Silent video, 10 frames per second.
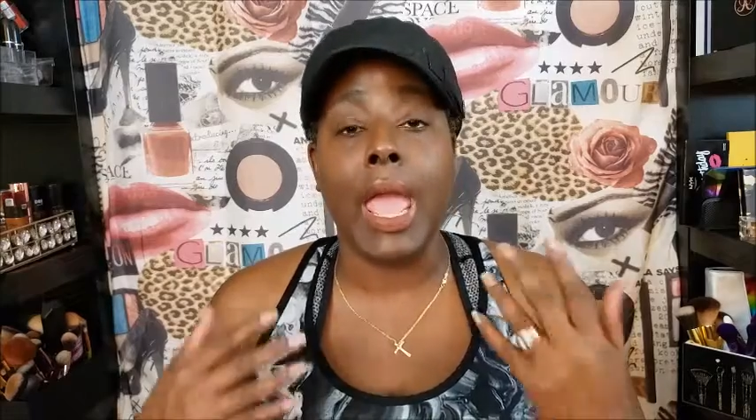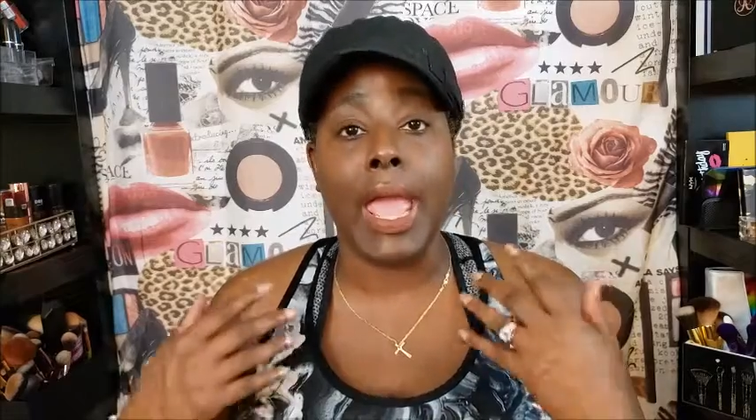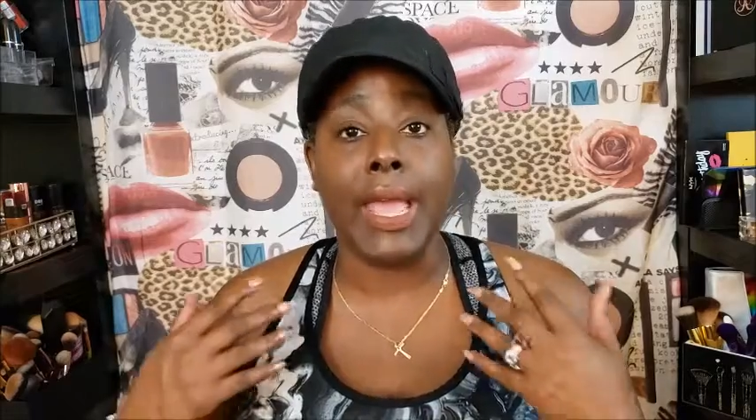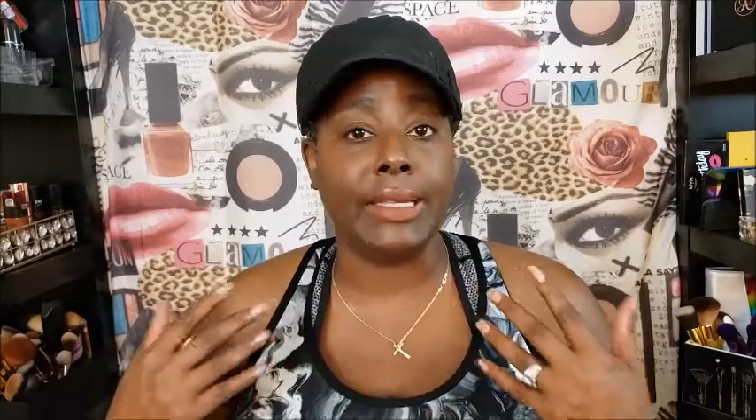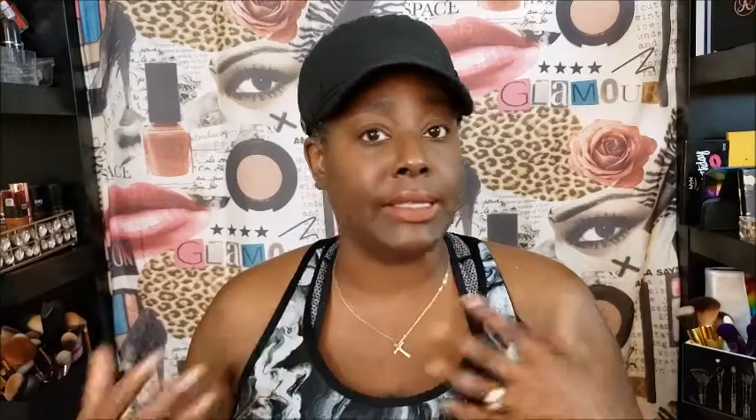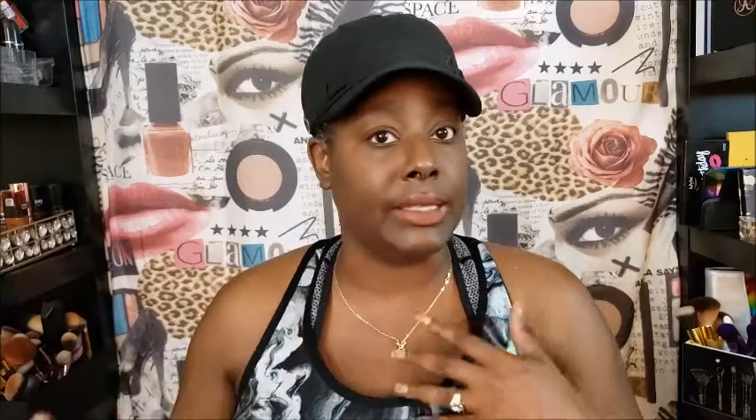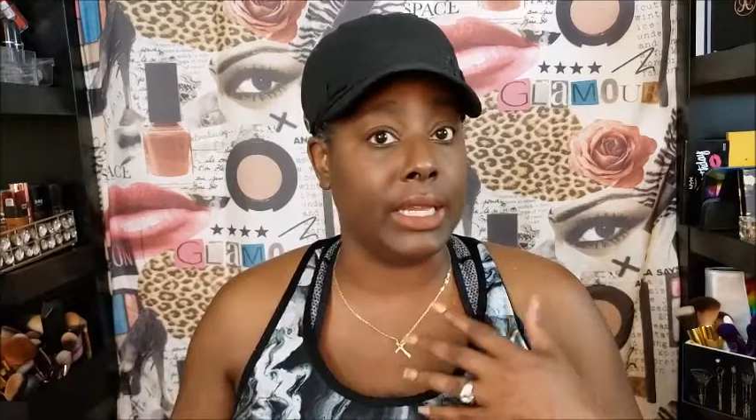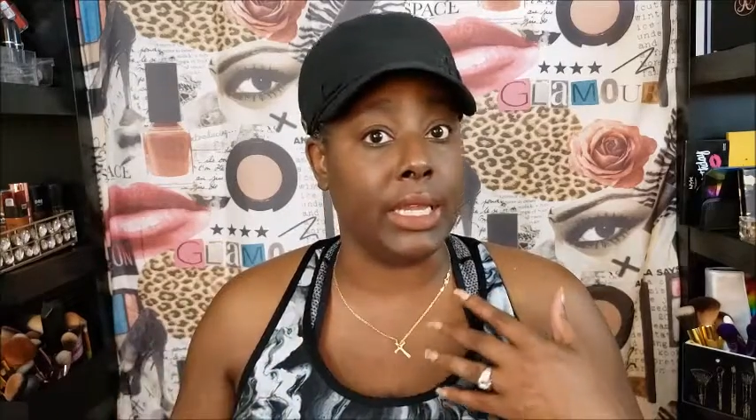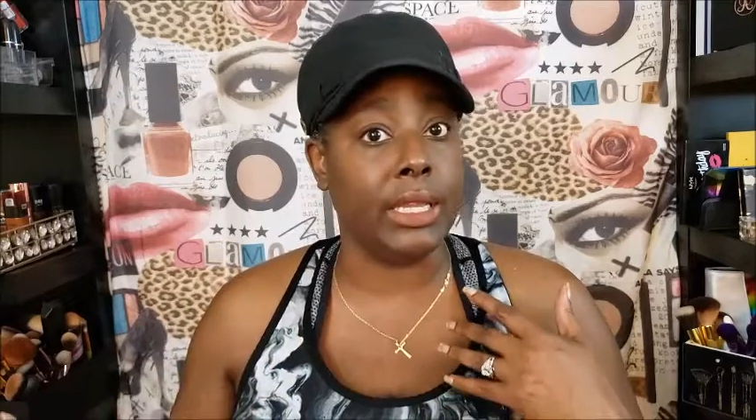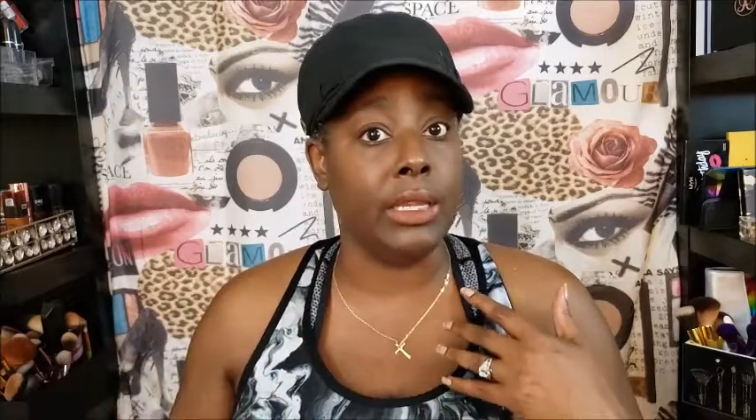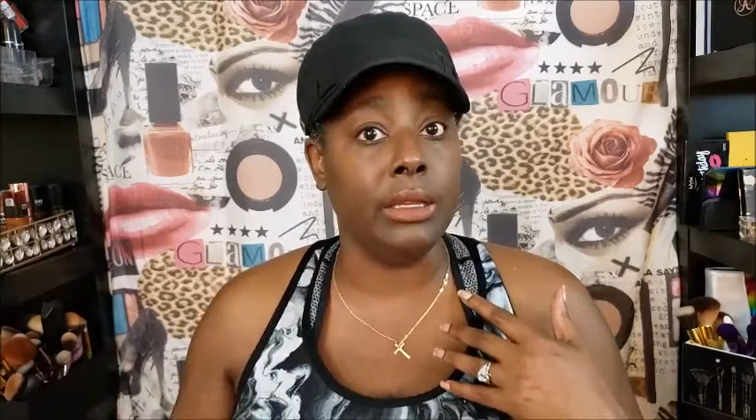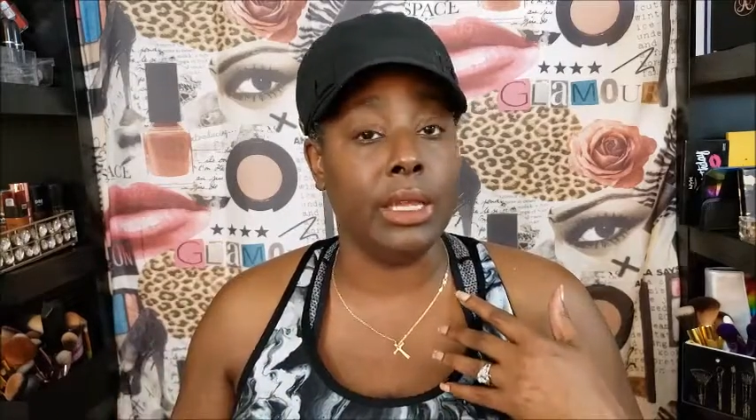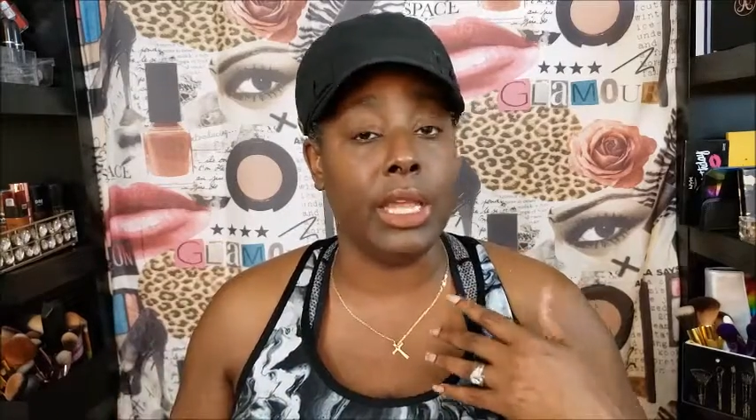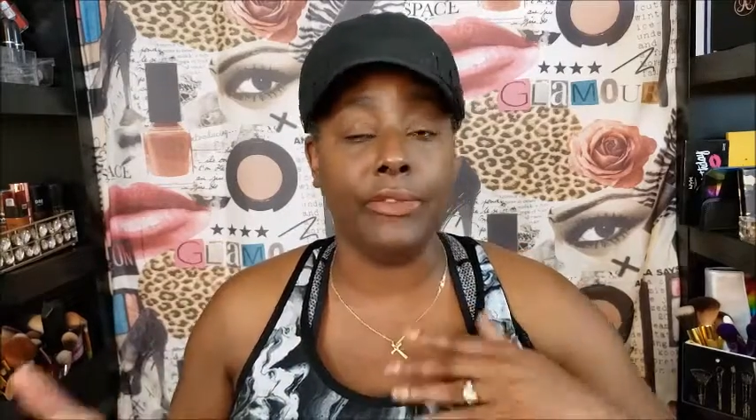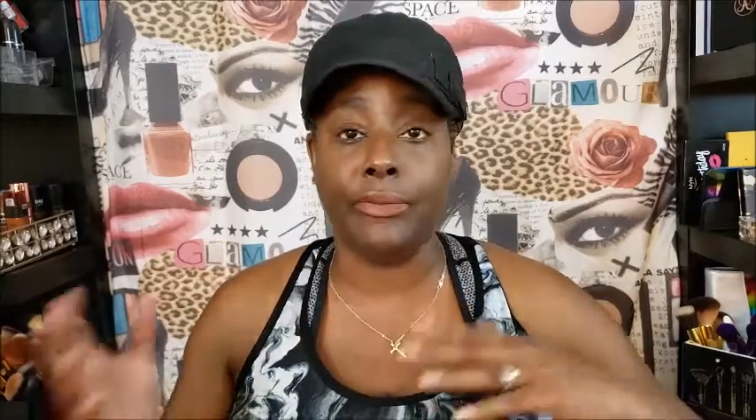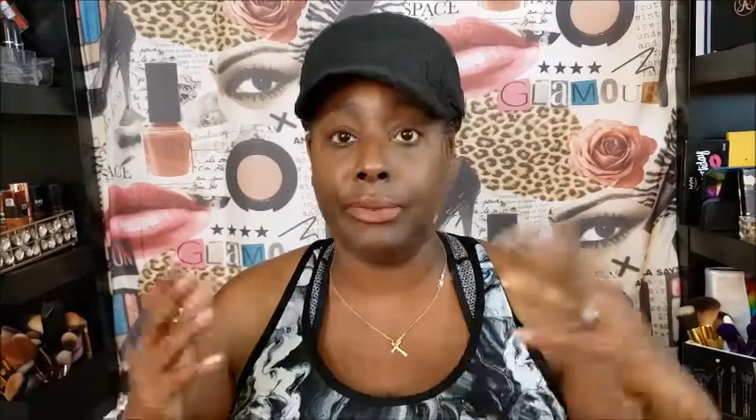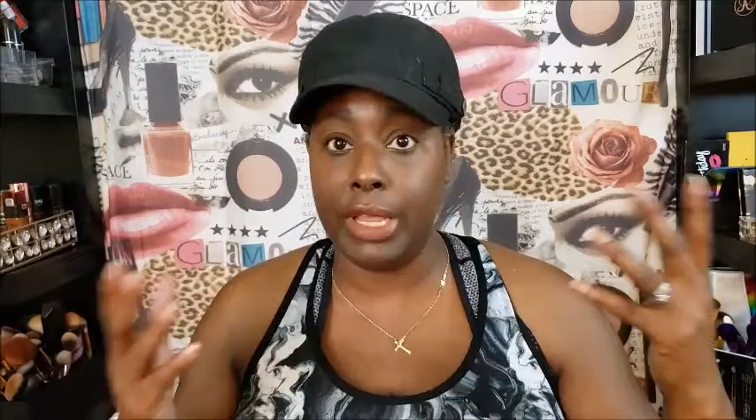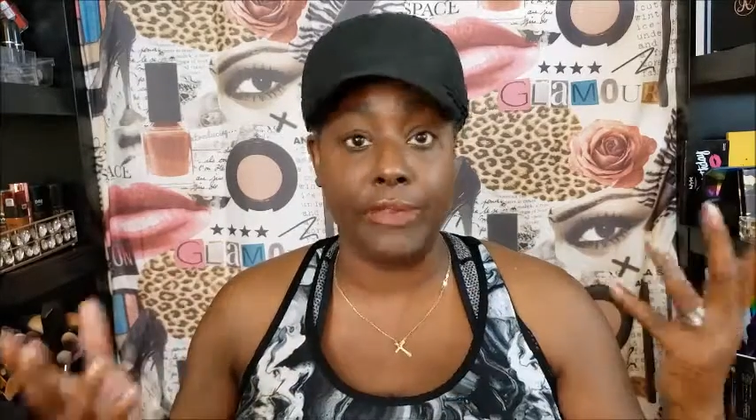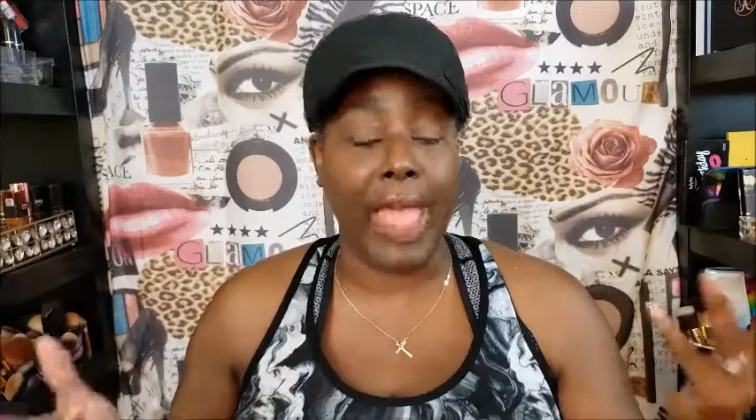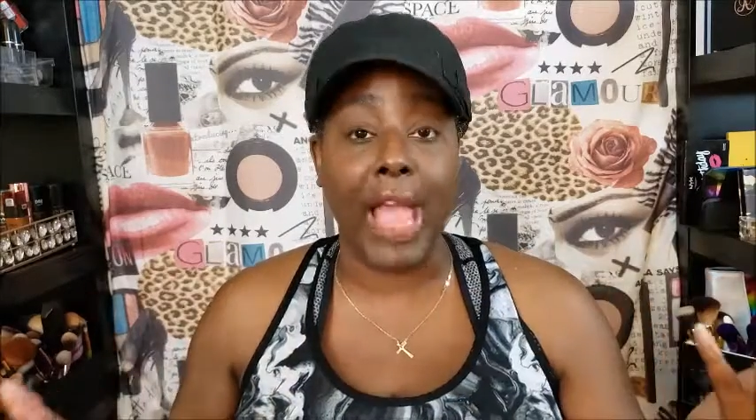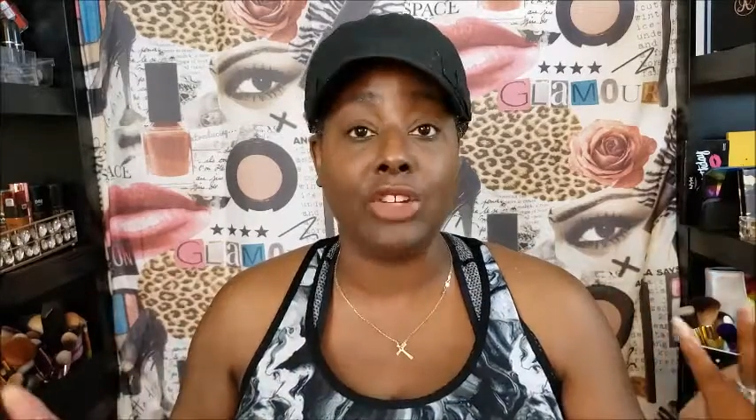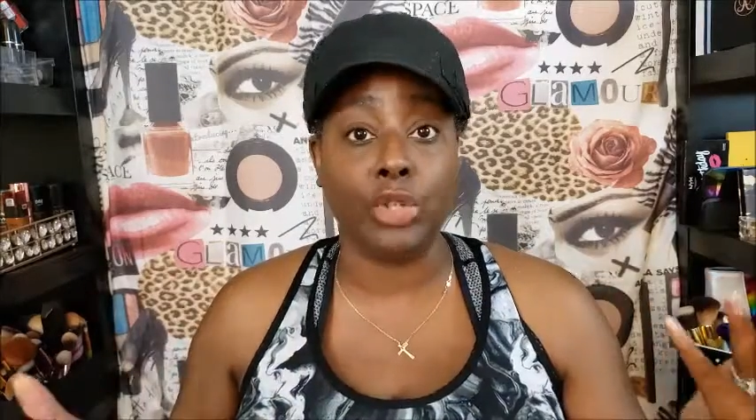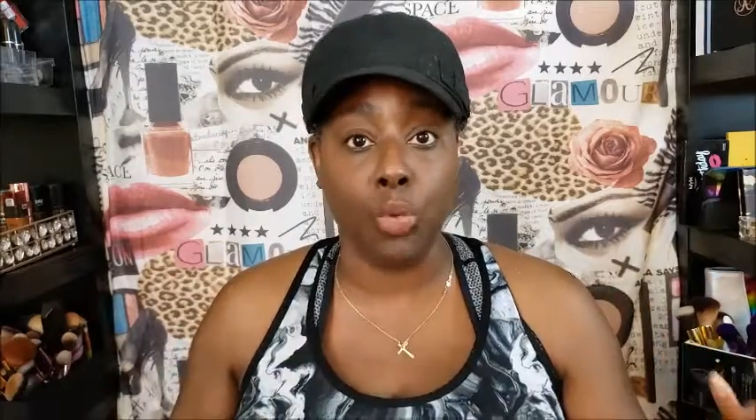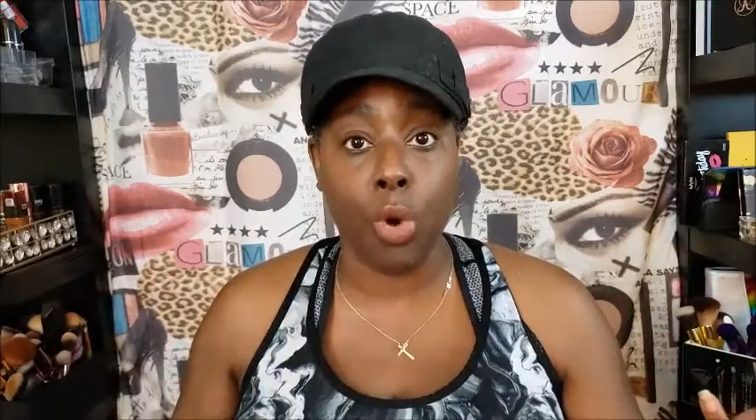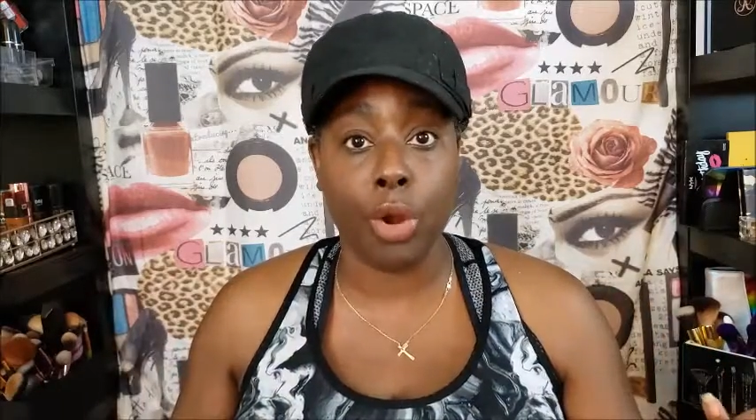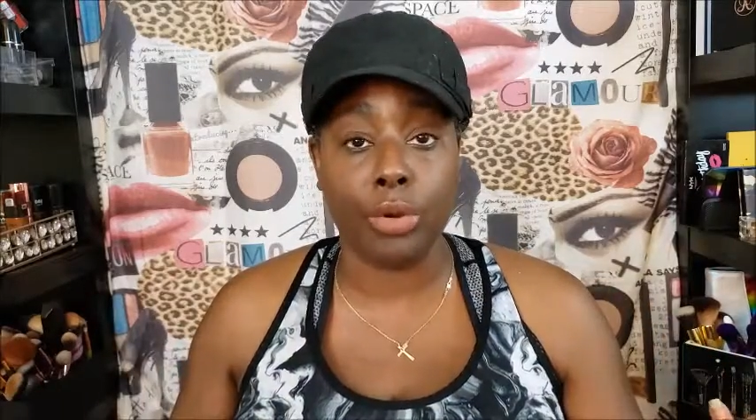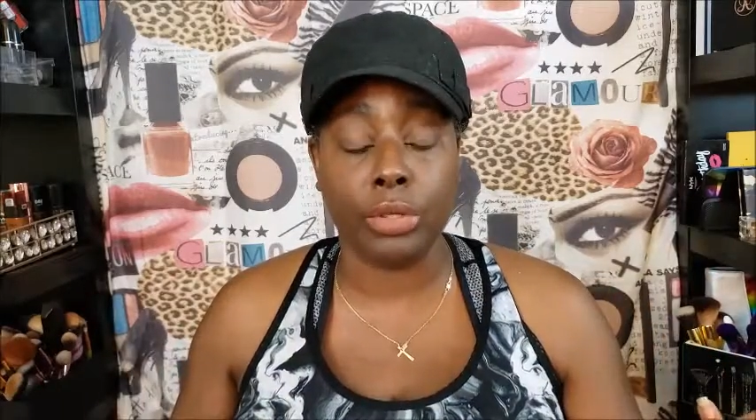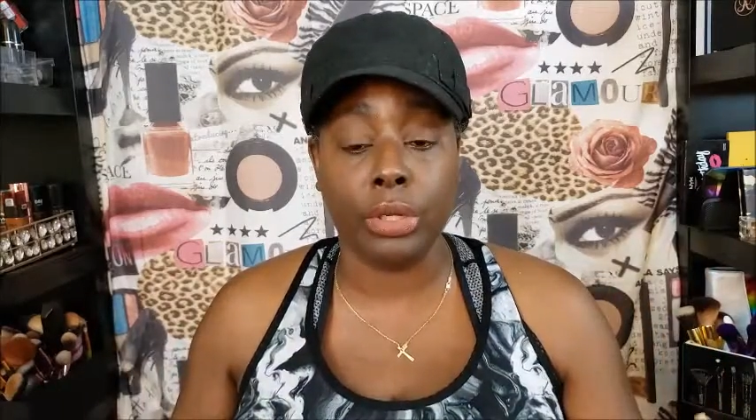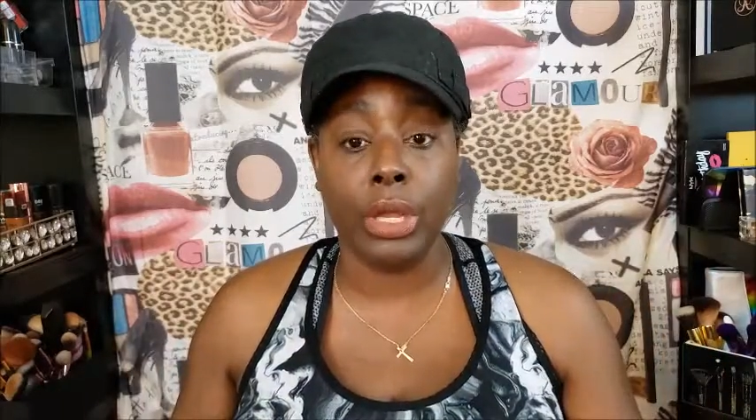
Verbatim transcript: and see if, if it actually worked.